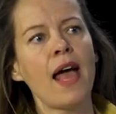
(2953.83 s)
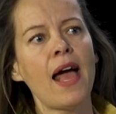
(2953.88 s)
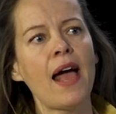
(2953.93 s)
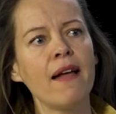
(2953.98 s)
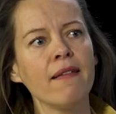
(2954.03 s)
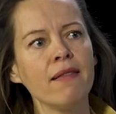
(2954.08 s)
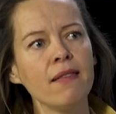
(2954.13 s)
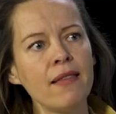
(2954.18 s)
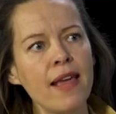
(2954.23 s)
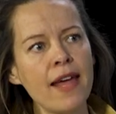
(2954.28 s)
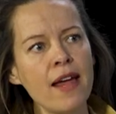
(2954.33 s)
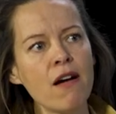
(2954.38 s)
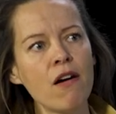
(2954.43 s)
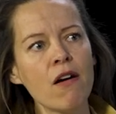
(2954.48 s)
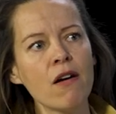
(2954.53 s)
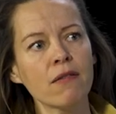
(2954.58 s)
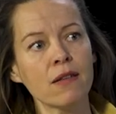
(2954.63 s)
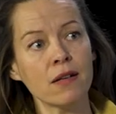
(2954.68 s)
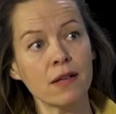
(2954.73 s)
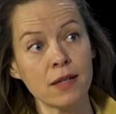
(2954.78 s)
and they
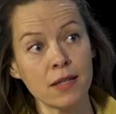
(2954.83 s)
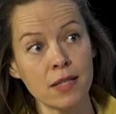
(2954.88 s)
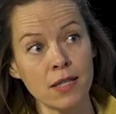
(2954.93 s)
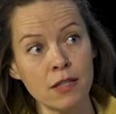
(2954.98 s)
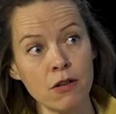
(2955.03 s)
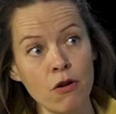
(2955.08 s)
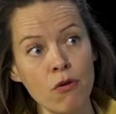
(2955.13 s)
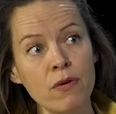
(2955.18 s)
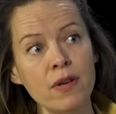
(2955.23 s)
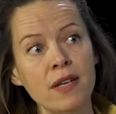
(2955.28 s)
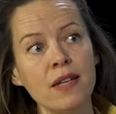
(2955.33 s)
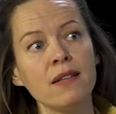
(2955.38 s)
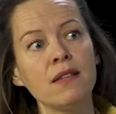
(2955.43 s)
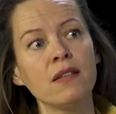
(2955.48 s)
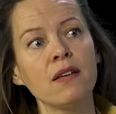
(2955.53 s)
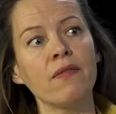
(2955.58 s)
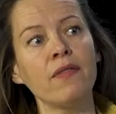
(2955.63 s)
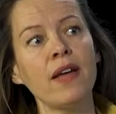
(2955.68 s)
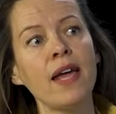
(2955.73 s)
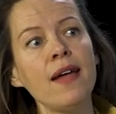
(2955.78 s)
are the custodians
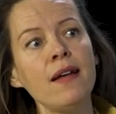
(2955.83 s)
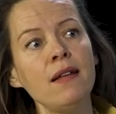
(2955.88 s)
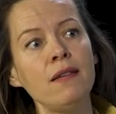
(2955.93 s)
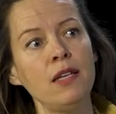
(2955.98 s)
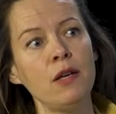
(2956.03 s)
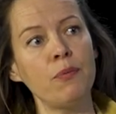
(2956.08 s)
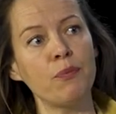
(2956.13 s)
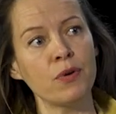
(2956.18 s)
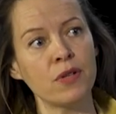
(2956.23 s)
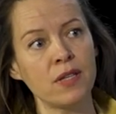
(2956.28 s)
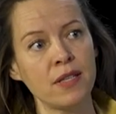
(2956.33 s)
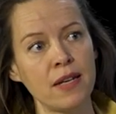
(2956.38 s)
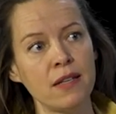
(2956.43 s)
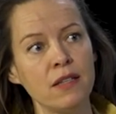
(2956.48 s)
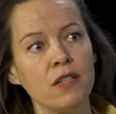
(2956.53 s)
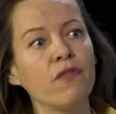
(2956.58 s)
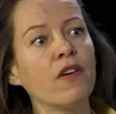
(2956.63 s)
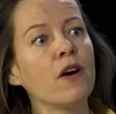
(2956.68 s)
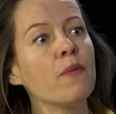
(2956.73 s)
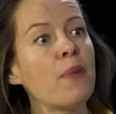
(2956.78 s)
of eighty
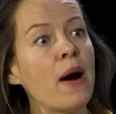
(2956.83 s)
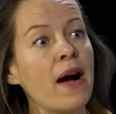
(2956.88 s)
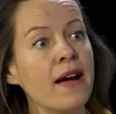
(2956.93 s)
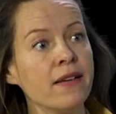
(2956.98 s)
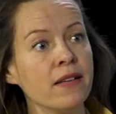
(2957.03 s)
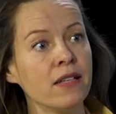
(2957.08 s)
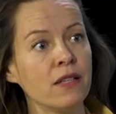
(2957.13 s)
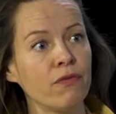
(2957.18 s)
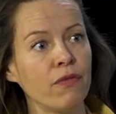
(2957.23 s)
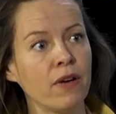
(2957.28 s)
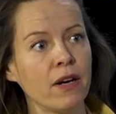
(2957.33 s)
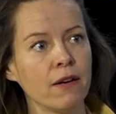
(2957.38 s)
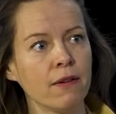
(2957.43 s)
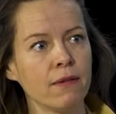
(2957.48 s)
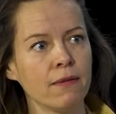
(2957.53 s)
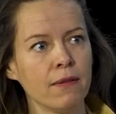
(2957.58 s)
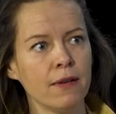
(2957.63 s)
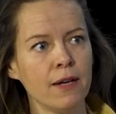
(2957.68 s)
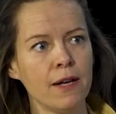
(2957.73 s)
percent of our biosphere.